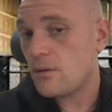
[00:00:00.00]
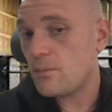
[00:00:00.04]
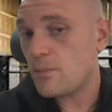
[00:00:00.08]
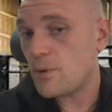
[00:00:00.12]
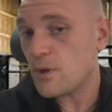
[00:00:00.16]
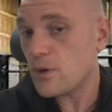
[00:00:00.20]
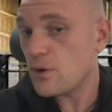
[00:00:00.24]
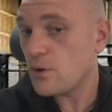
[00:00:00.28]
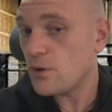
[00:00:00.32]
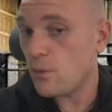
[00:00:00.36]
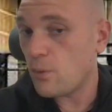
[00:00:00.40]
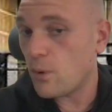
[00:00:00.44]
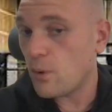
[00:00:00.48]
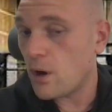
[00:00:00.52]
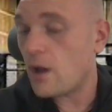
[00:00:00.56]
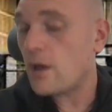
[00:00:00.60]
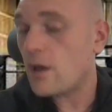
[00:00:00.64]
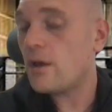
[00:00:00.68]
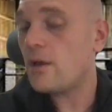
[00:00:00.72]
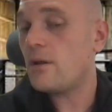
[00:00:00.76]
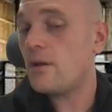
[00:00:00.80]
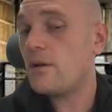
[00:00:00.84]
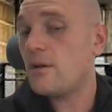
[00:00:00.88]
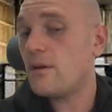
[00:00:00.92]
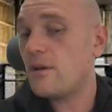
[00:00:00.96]
But you know
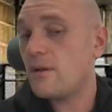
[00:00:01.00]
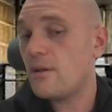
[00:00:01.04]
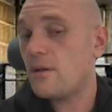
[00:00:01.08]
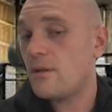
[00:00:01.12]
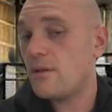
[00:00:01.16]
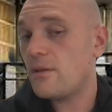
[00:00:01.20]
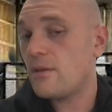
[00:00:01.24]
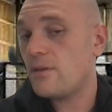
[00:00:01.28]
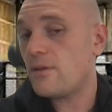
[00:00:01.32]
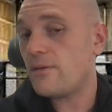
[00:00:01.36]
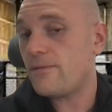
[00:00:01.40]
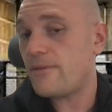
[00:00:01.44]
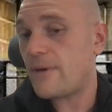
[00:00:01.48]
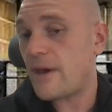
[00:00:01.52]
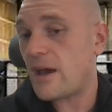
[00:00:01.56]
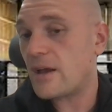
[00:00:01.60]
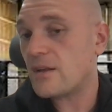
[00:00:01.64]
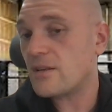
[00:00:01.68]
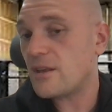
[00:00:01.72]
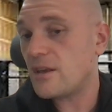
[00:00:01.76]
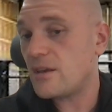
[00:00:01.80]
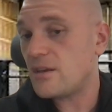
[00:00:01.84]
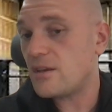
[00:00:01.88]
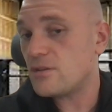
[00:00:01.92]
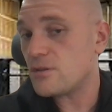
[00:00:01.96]
what? The
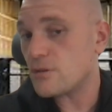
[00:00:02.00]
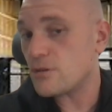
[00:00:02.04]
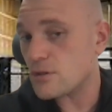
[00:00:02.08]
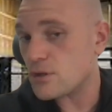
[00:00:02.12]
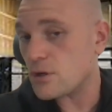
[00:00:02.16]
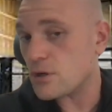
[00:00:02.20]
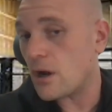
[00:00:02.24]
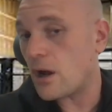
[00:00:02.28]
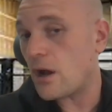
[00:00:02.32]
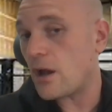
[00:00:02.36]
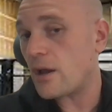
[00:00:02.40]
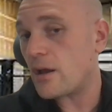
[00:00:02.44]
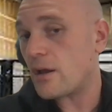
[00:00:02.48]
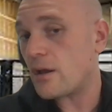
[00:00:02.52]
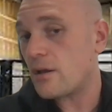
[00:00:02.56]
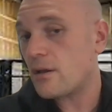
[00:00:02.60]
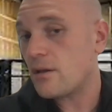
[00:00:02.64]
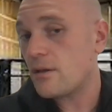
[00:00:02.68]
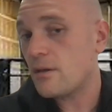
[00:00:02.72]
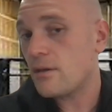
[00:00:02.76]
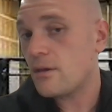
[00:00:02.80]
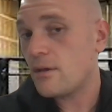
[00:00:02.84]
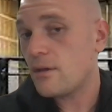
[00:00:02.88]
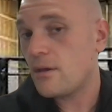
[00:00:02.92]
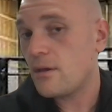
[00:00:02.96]
fact is, you're trying.
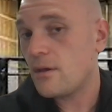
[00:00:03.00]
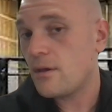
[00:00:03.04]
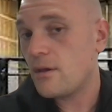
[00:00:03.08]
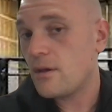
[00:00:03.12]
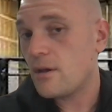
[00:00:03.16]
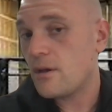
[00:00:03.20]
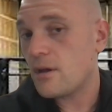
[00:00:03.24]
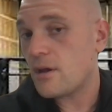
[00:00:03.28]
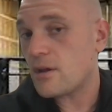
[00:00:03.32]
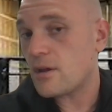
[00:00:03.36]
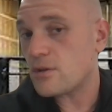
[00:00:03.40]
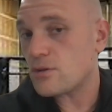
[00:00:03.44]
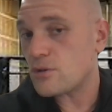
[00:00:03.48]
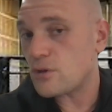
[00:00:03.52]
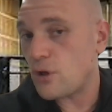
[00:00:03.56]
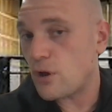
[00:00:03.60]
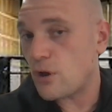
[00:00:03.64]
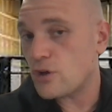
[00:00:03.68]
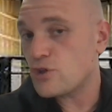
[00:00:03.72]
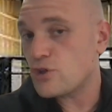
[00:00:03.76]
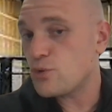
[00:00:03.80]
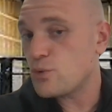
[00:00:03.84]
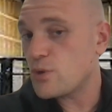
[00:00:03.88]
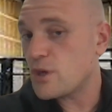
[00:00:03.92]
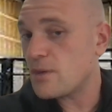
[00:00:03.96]
And as
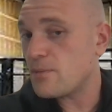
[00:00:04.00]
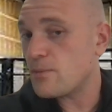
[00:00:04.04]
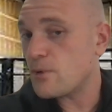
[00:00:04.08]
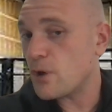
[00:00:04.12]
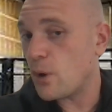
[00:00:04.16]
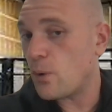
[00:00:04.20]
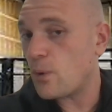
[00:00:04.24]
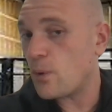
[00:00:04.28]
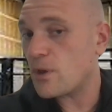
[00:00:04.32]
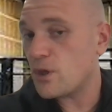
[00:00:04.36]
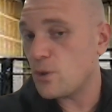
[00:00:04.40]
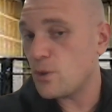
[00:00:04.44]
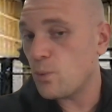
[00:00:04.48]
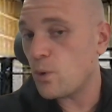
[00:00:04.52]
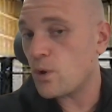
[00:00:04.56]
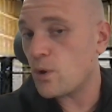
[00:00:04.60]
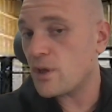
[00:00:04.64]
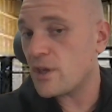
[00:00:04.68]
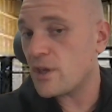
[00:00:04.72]
long as you keep going, you will